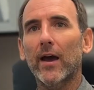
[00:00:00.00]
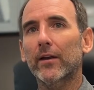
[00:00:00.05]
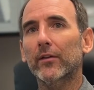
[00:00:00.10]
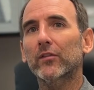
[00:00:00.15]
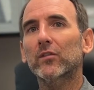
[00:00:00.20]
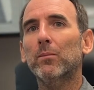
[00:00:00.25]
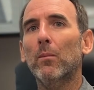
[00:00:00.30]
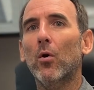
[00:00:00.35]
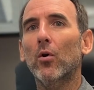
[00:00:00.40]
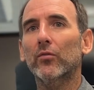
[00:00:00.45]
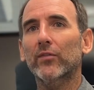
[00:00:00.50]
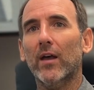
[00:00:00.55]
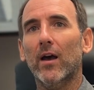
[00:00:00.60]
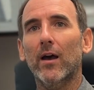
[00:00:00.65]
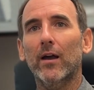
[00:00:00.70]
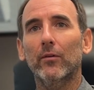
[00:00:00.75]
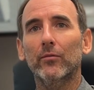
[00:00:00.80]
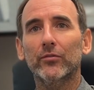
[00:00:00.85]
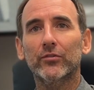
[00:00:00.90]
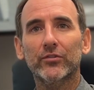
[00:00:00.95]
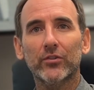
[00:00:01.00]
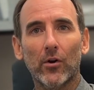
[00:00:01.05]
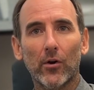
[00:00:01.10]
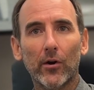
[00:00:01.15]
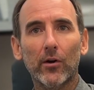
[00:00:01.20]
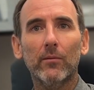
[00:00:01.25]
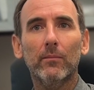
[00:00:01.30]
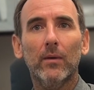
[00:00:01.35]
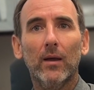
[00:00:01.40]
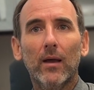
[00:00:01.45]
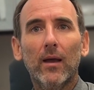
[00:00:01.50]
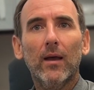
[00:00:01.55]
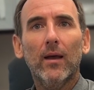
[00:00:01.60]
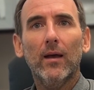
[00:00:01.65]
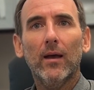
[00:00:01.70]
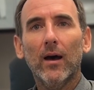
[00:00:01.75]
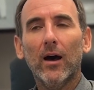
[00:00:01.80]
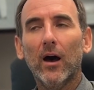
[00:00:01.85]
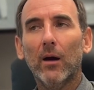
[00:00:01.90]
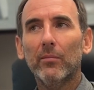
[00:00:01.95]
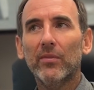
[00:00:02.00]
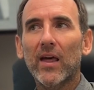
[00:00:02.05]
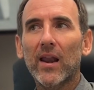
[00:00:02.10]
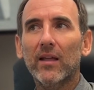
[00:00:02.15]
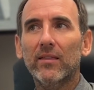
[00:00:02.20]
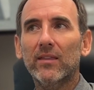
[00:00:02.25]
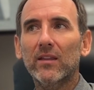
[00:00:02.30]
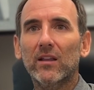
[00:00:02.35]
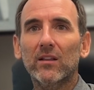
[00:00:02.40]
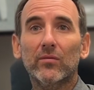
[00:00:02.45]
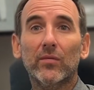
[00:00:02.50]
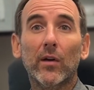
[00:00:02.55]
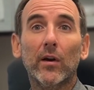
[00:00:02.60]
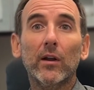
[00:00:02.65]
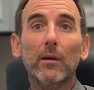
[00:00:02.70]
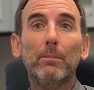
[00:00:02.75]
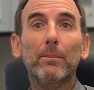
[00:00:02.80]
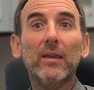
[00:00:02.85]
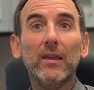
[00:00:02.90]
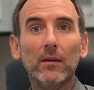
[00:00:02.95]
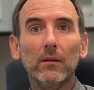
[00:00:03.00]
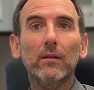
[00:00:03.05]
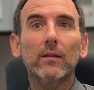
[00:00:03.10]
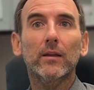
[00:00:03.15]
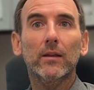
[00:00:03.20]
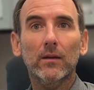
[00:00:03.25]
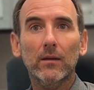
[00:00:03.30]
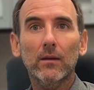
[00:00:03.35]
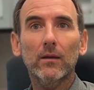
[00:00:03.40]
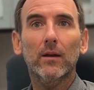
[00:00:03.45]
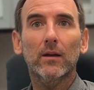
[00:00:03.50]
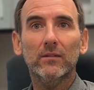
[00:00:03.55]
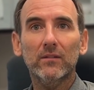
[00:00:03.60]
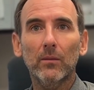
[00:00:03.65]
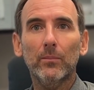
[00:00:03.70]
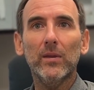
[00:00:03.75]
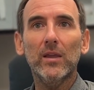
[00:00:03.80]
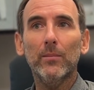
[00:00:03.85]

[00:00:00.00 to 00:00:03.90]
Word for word: kind of small town charm um, that I think is very appealing uh, to